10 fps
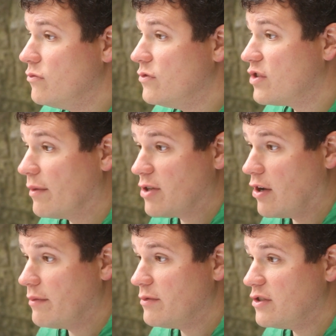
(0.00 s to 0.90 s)

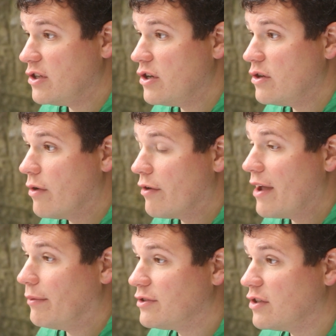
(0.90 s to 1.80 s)
Sometimes you are
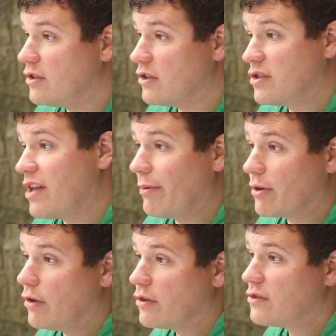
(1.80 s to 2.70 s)
able to just step
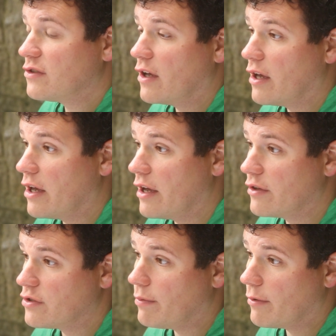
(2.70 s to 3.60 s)
across at
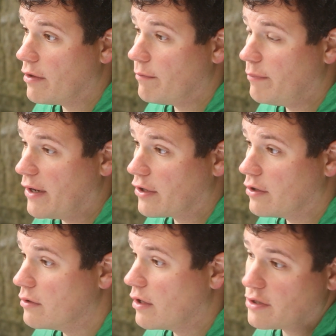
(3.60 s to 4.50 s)
the top of the
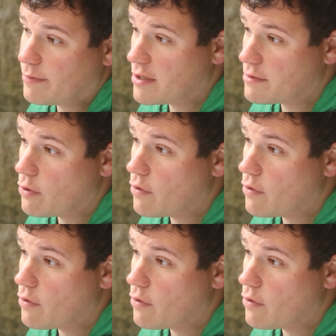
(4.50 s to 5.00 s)
pinnacle. There'll just be a small